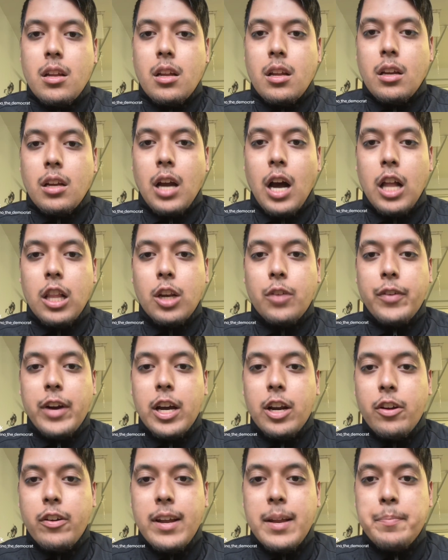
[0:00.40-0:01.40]

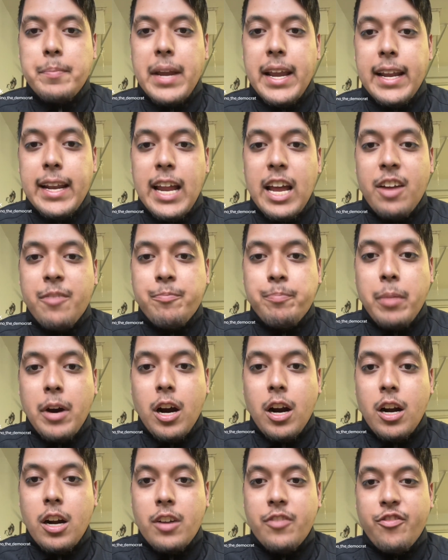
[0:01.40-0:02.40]
Colorado and Maine have
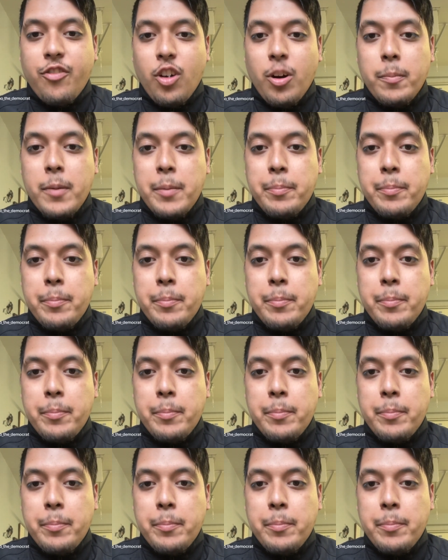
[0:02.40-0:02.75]
barred former